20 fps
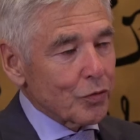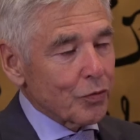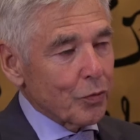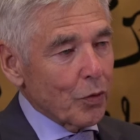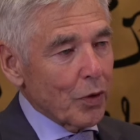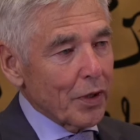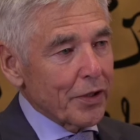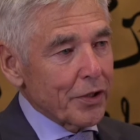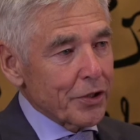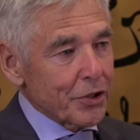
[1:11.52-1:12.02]

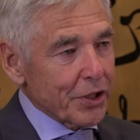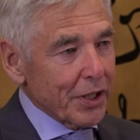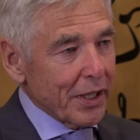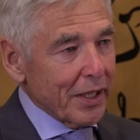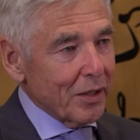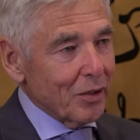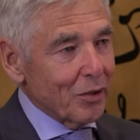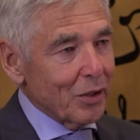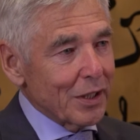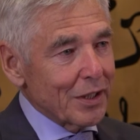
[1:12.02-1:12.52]
for the
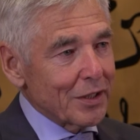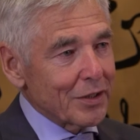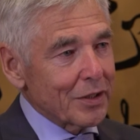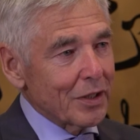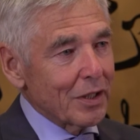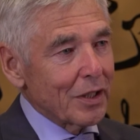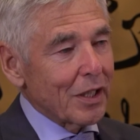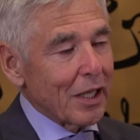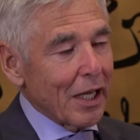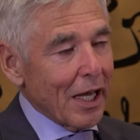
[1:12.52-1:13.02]
shareholders
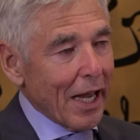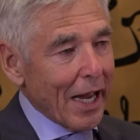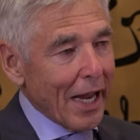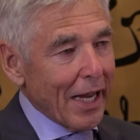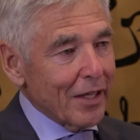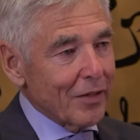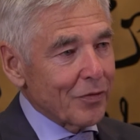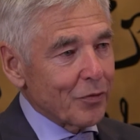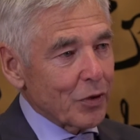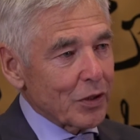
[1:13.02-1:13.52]

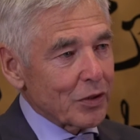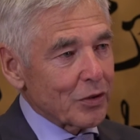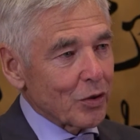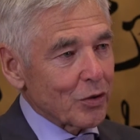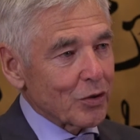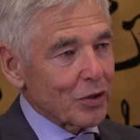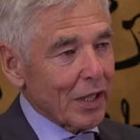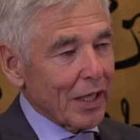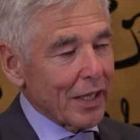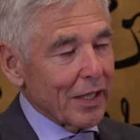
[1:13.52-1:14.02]
and for
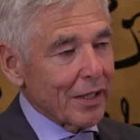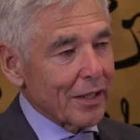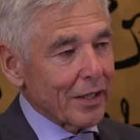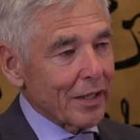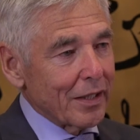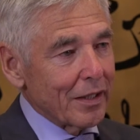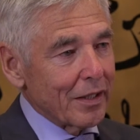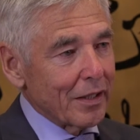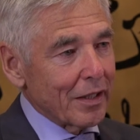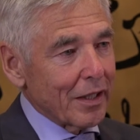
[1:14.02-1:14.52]

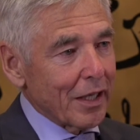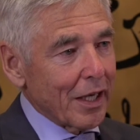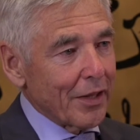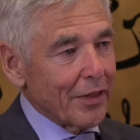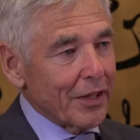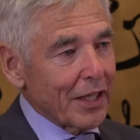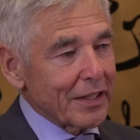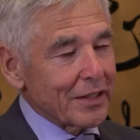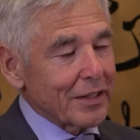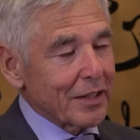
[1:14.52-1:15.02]
society. And
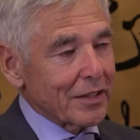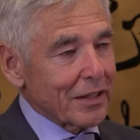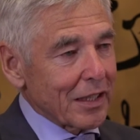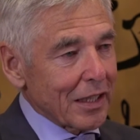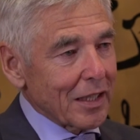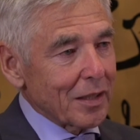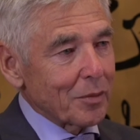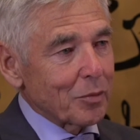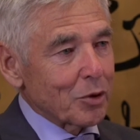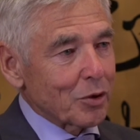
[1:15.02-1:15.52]
that's
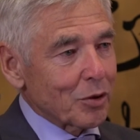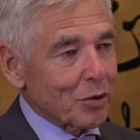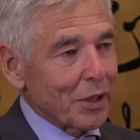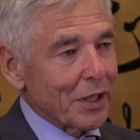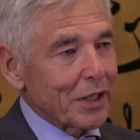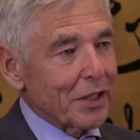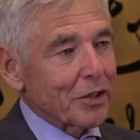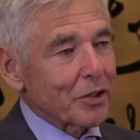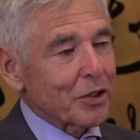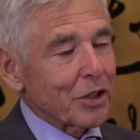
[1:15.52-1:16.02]
exactly what
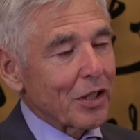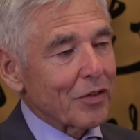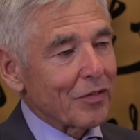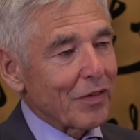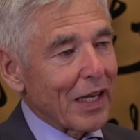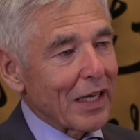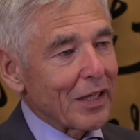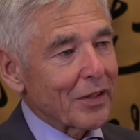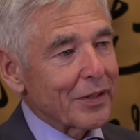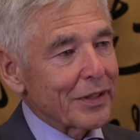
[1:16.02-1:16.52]
creating shared
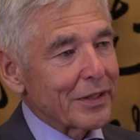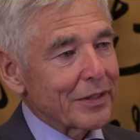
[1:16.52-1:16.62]
value